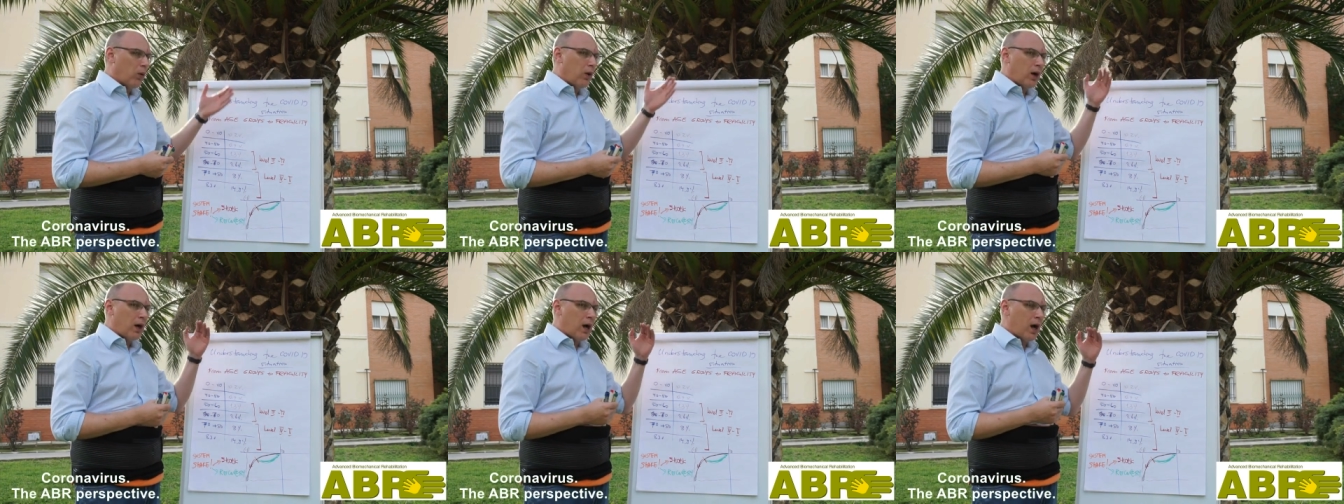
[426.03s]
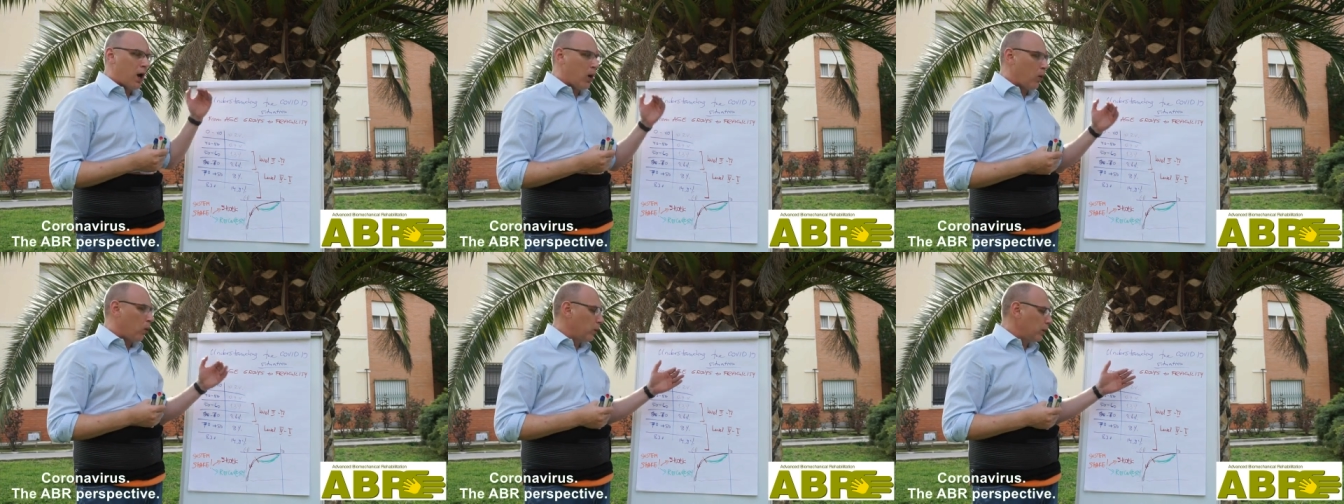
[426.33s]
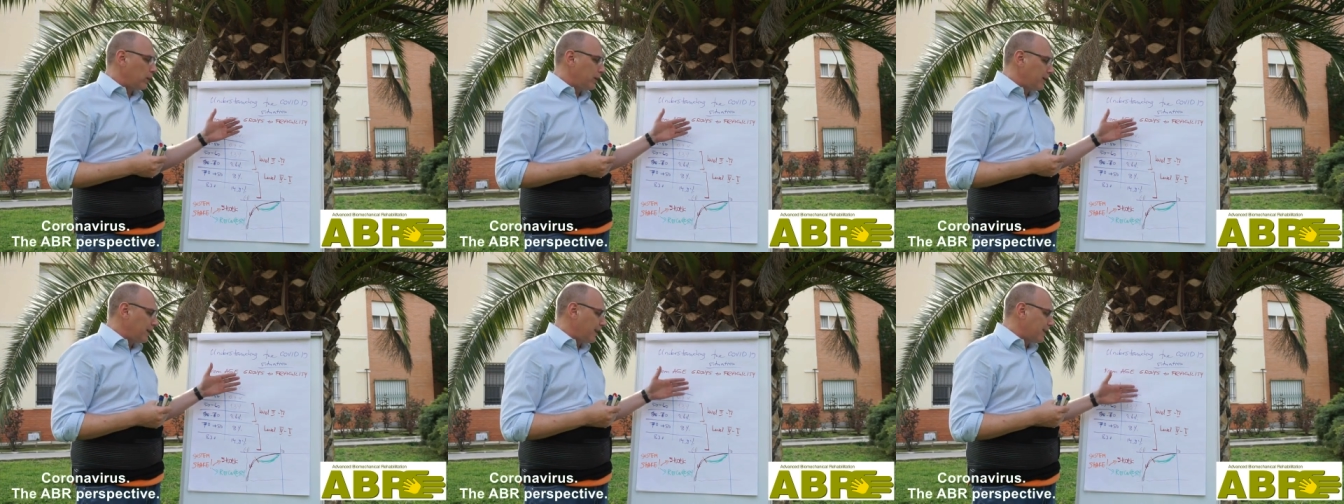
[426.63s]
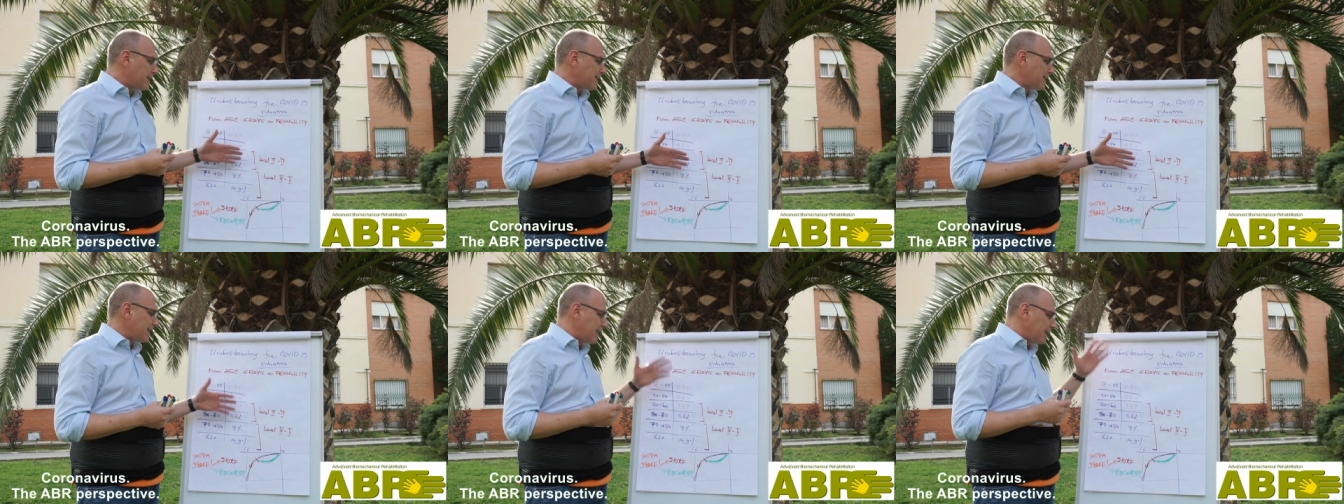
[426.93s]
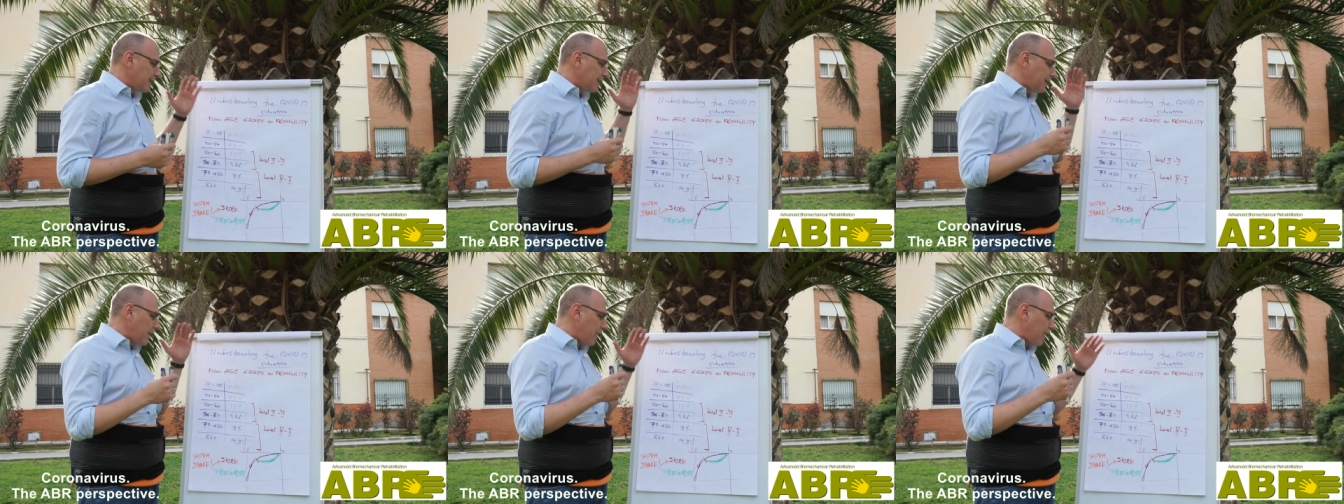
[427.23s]
how with this
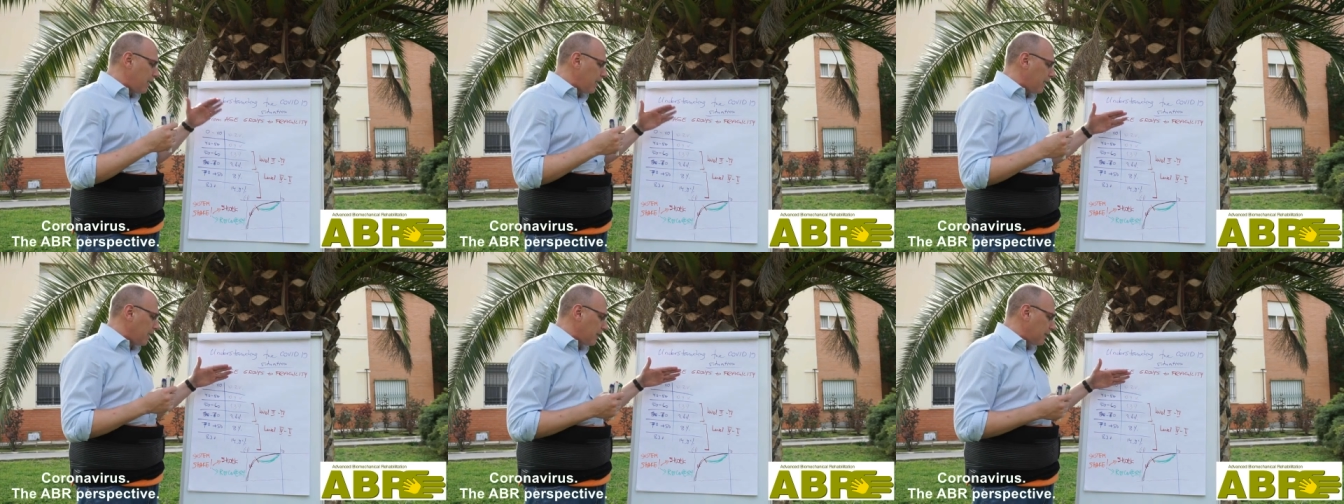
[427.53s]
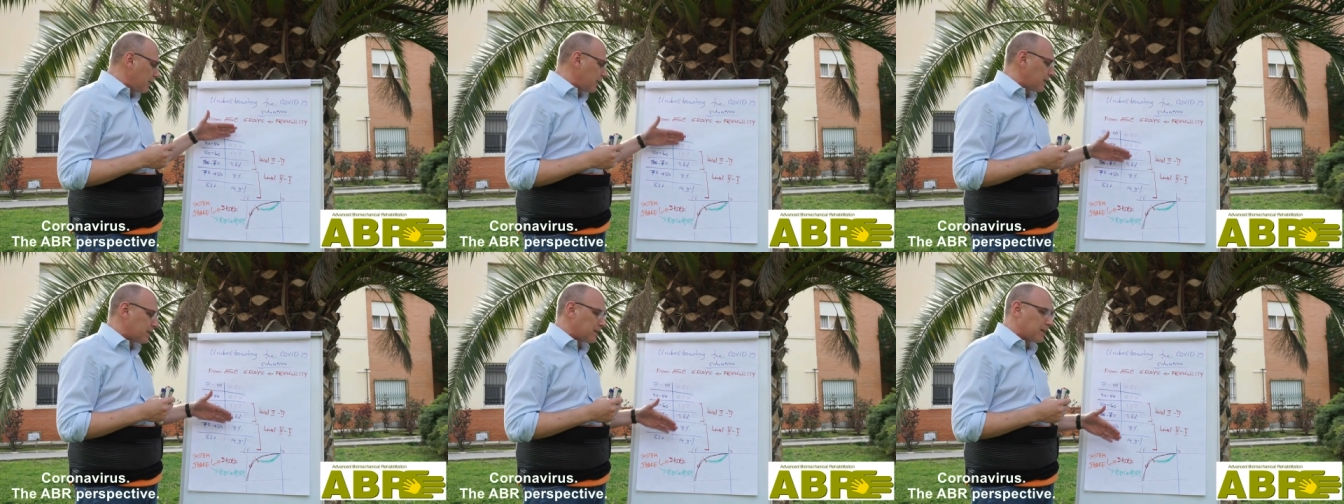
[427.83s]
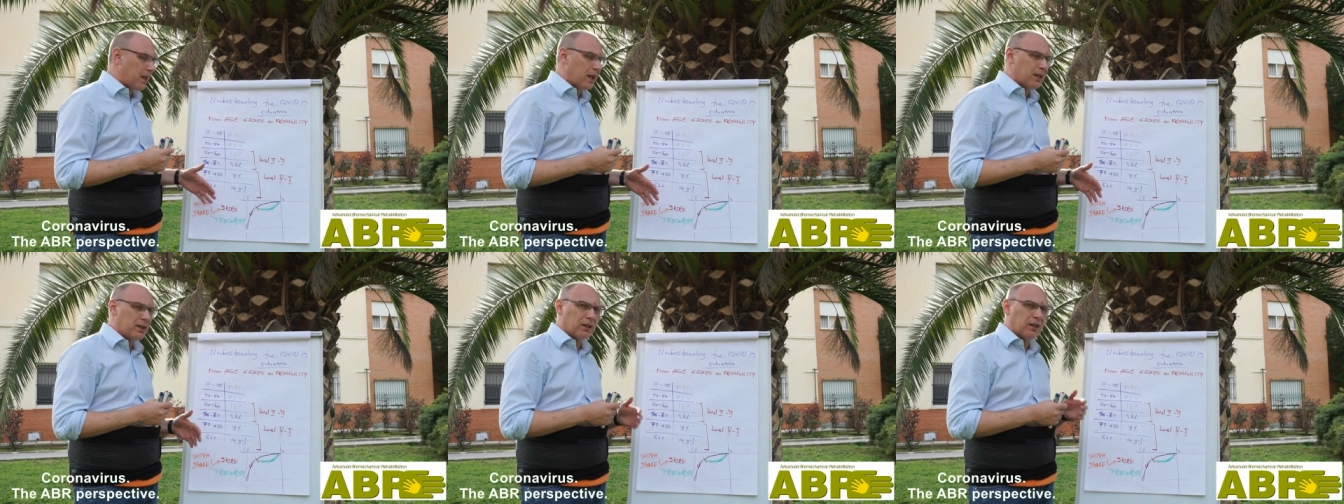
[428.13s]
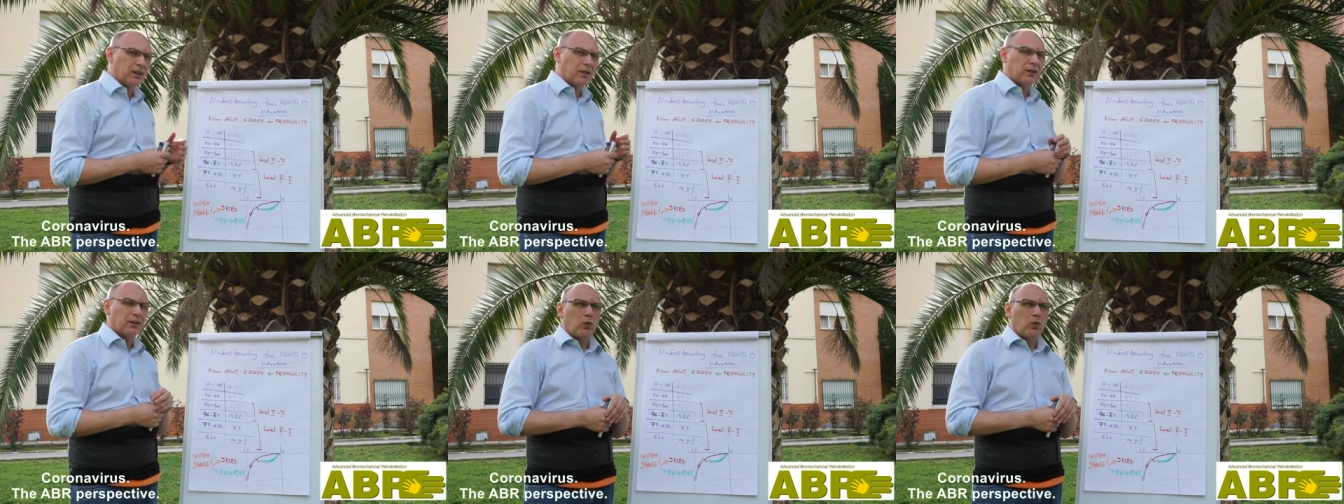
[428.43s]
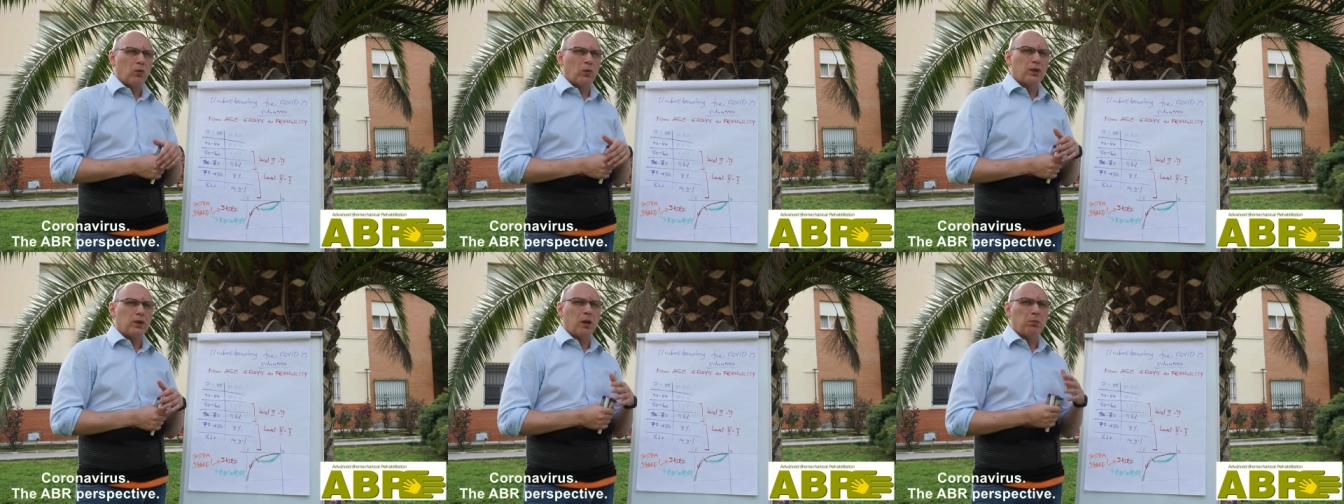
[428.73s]
entire understanding
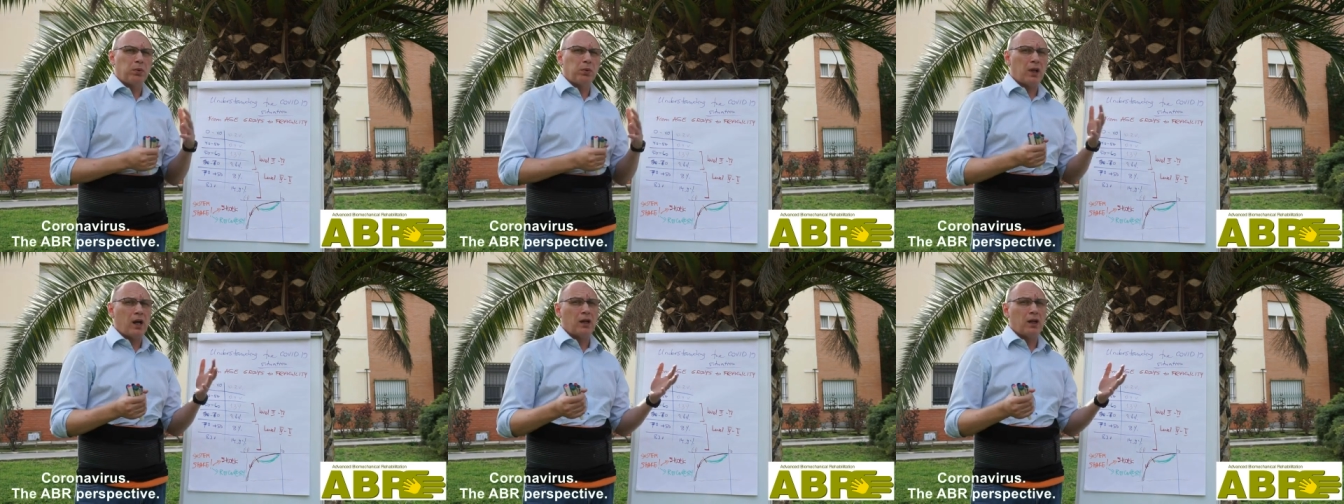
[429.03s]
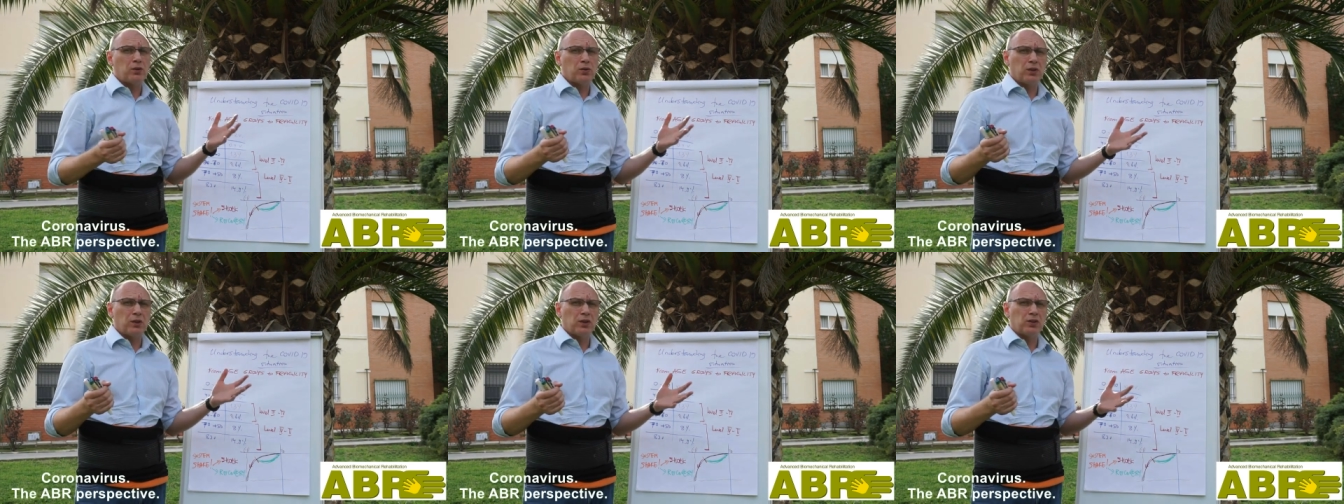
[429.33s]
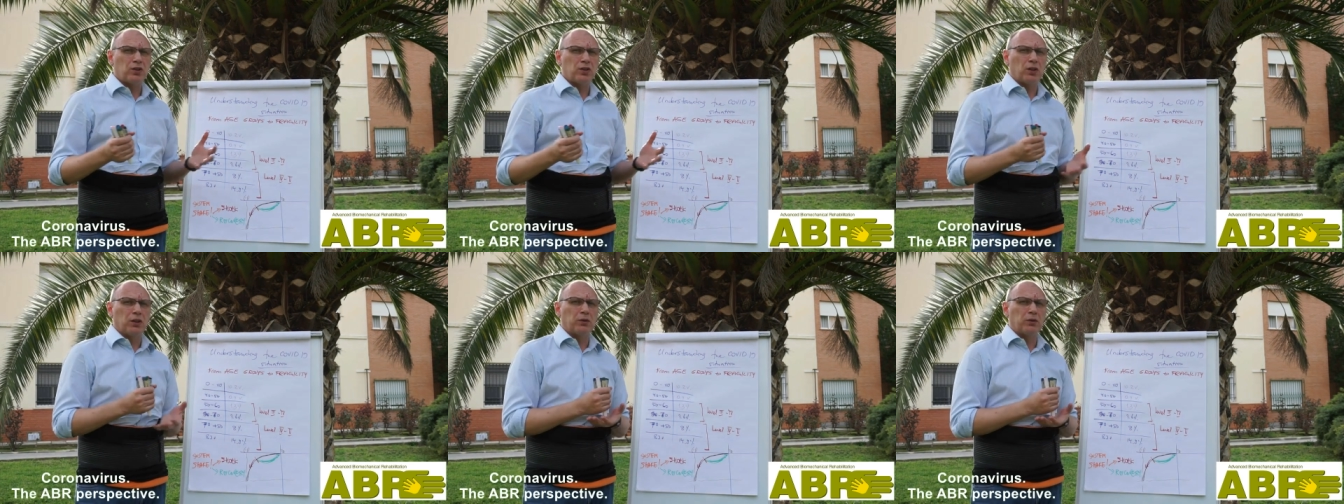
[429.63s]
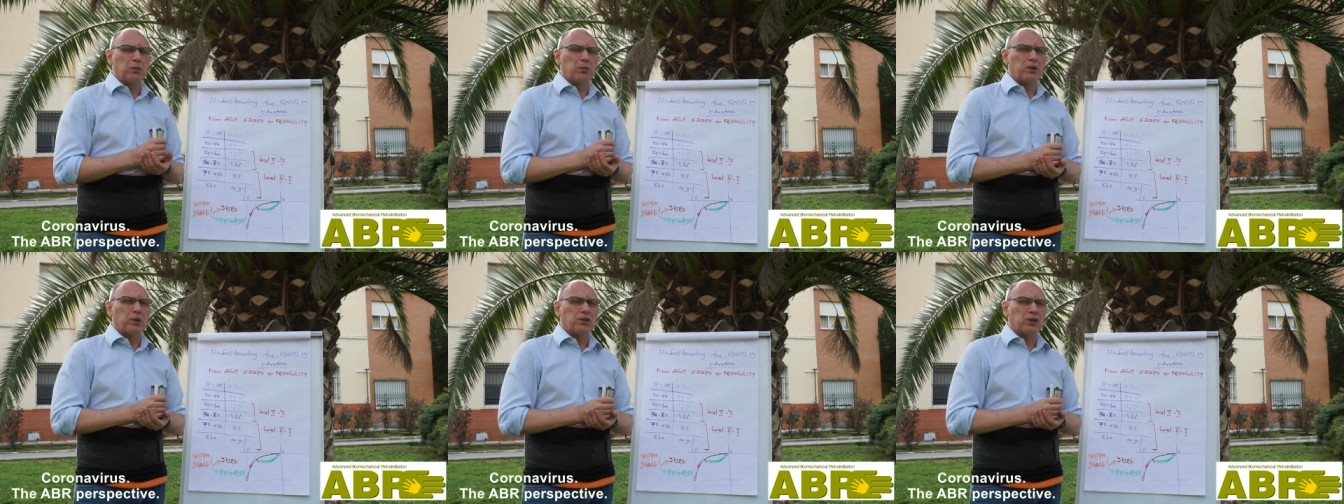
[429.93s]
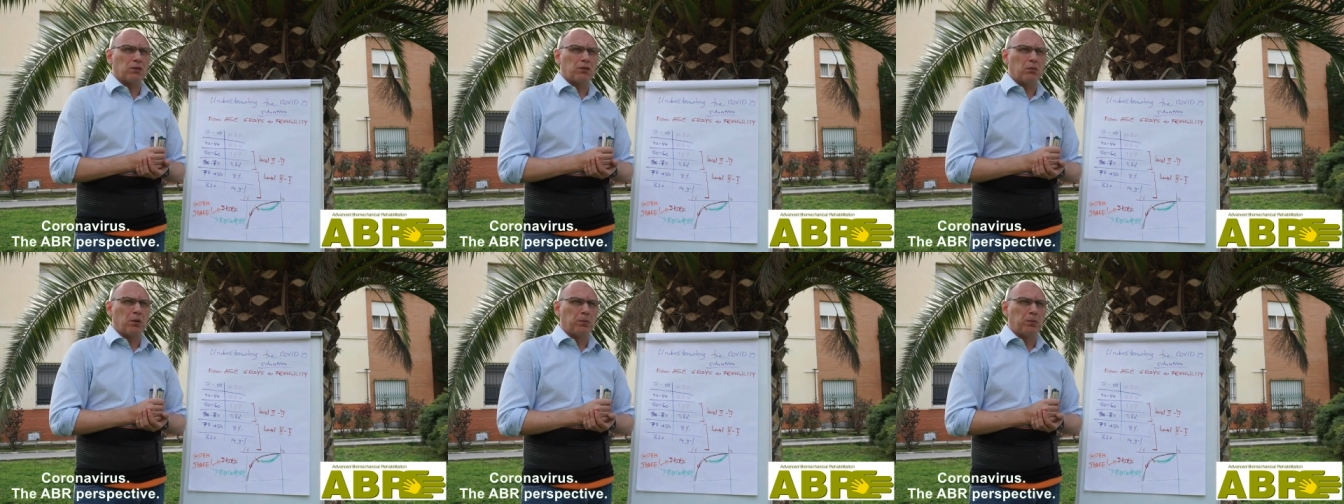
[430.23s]
would apply to the children with
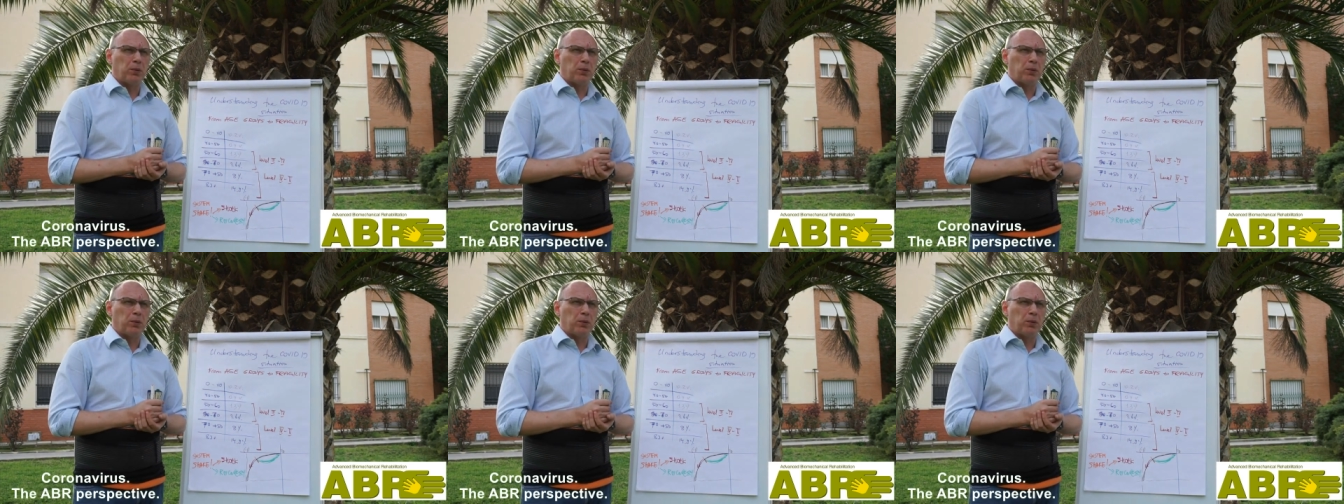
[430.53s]
cerebral